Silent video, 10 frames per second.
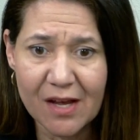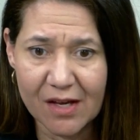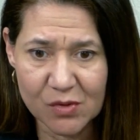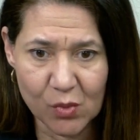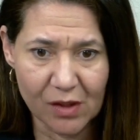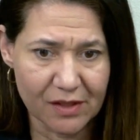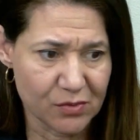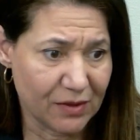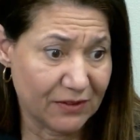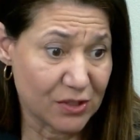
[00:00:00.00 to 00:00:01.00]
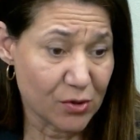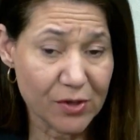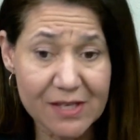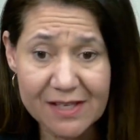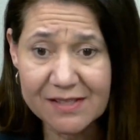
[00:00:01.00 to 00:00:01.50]
as well as we have
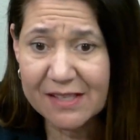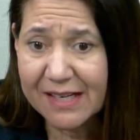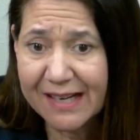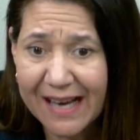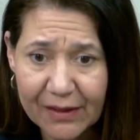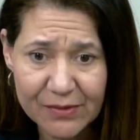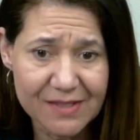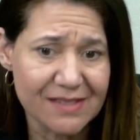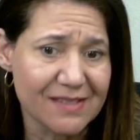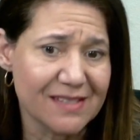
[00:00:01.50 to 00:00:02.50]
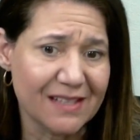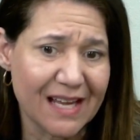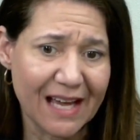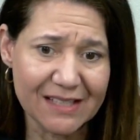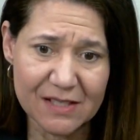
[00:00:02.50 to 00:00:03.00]
attorneys and accountants and
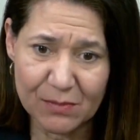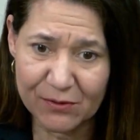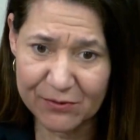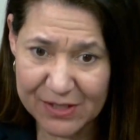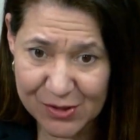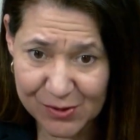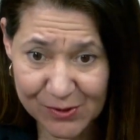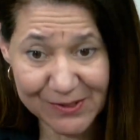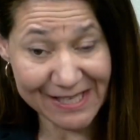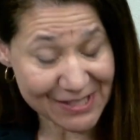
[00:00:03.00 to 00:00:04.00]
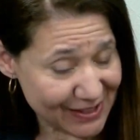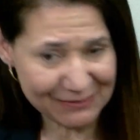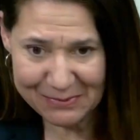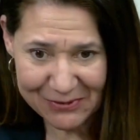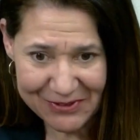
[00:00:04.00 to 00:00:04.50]
IT professionals, HR
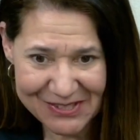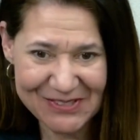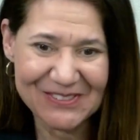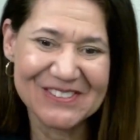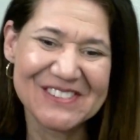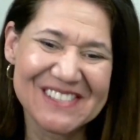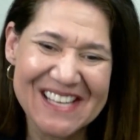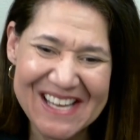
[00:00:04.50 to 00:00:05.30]
professionals,